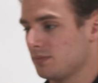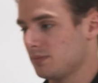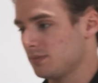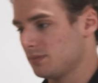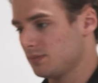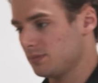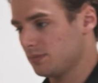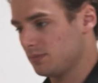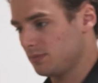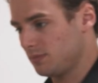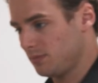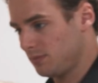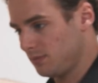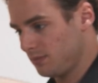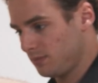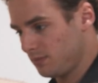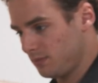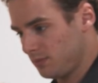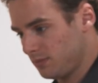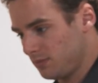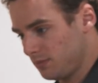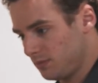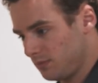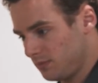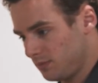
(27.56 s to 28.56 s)

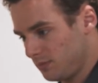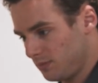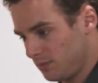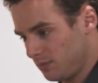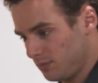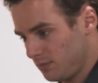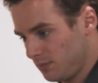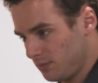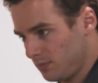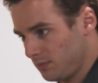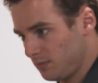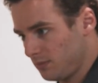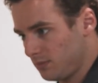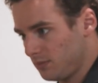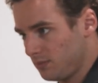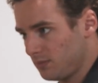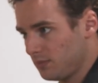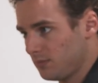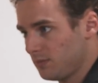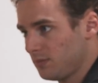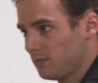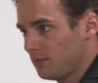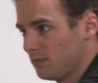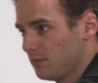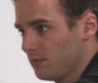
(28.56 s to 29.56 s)

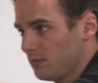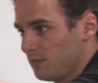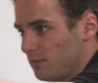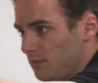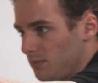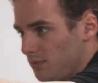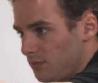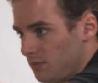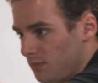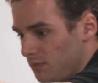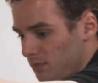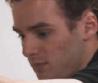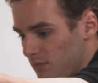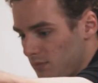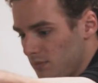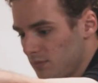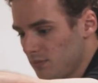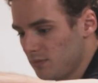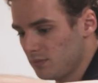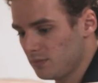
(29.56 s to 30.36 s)
No one is speaking in this clip.